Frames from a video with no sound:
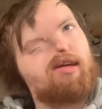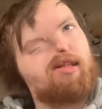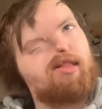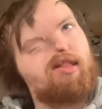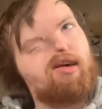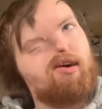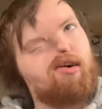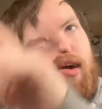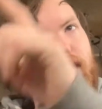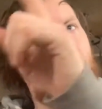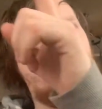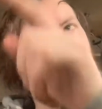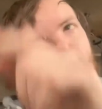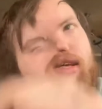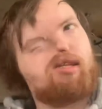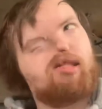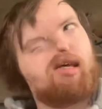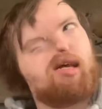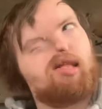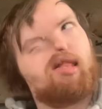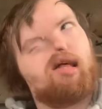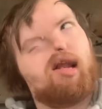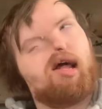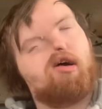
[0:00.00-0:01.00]
The only other
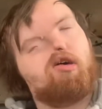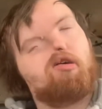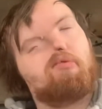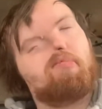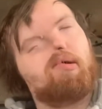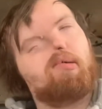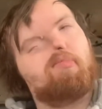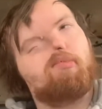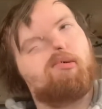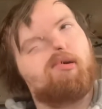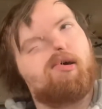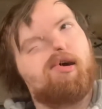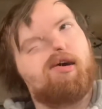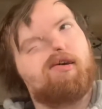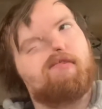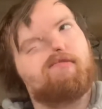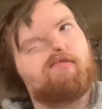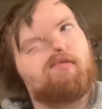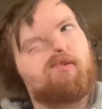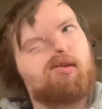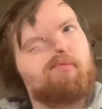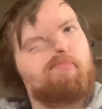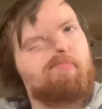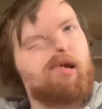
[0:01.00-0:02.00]
thing that I remember of
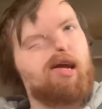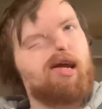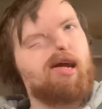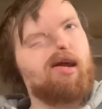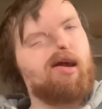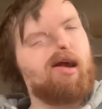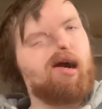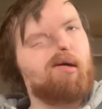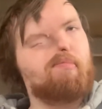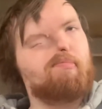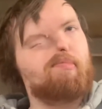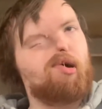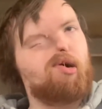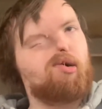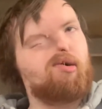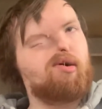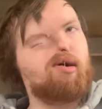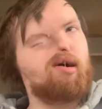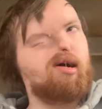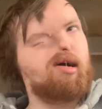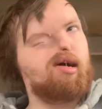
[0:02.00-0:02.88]
would be a bone